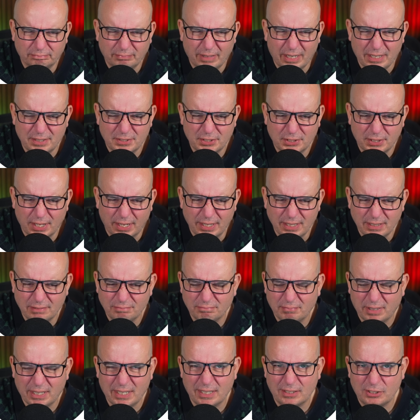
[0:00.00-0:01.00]

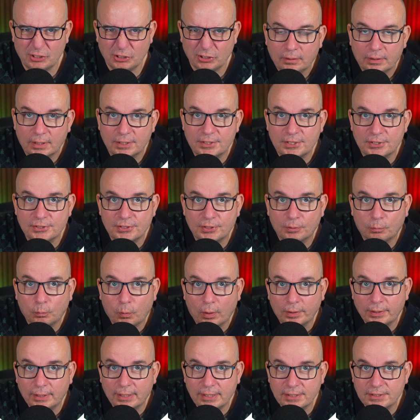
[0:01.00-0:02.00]
Estate-ish. This is the
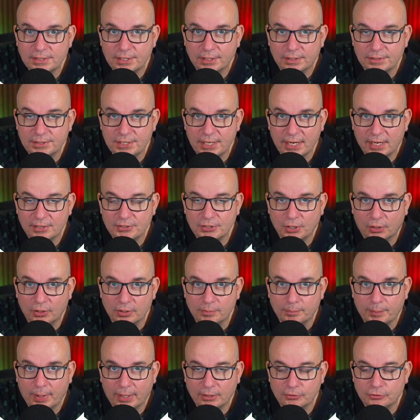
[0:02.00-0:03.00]
1 litre
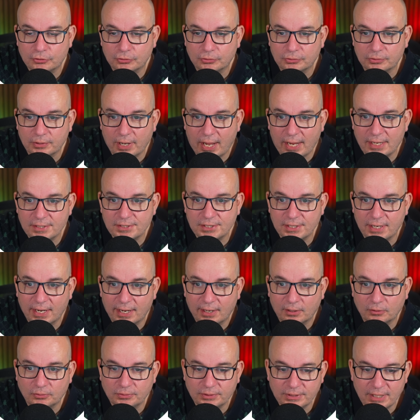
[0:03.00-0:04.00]
TSI petrol,
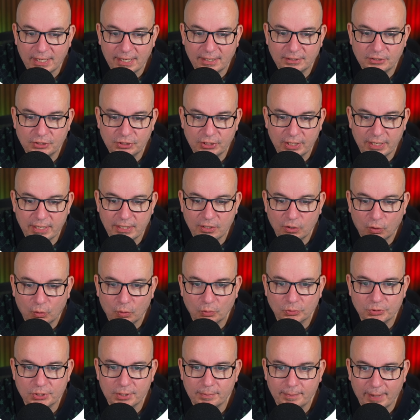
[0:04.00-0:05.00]
SEL, DSG,
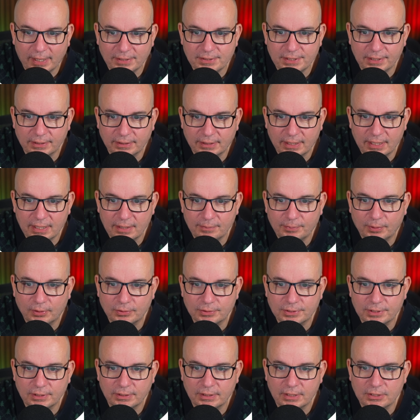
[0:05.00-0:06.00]
automatic
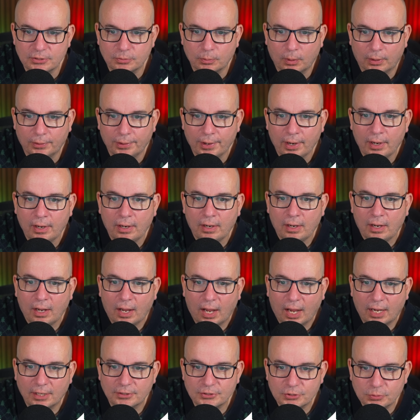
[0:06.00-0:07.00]
gearbox in this one.
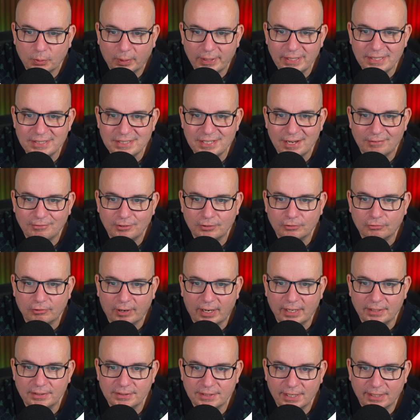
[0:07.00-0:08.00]

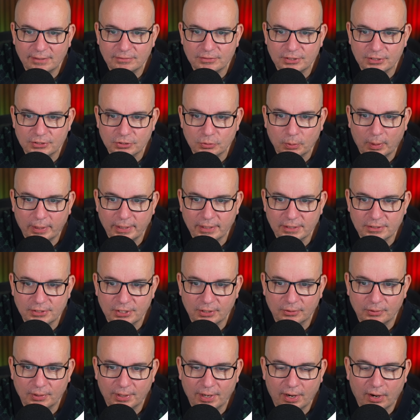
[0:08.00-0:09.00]
27,000 down to
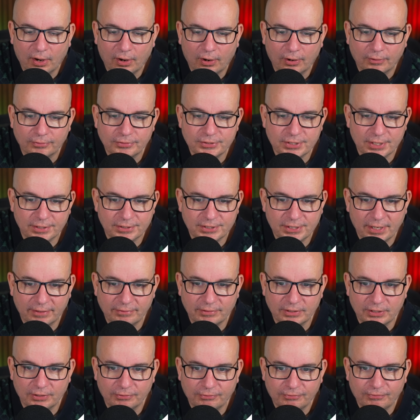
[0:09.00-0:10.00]
22.5, so it's
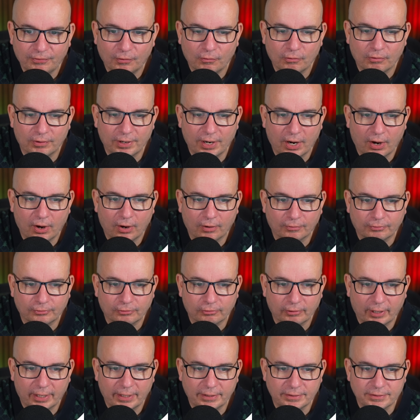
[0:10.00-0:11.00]
saving you
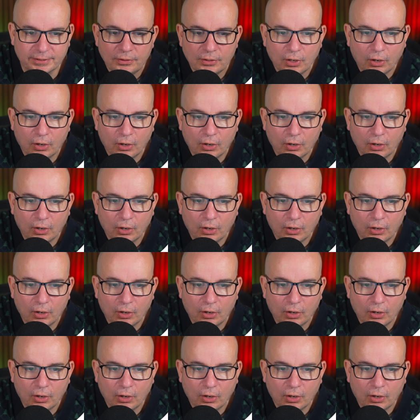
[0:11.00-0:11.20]
4,500.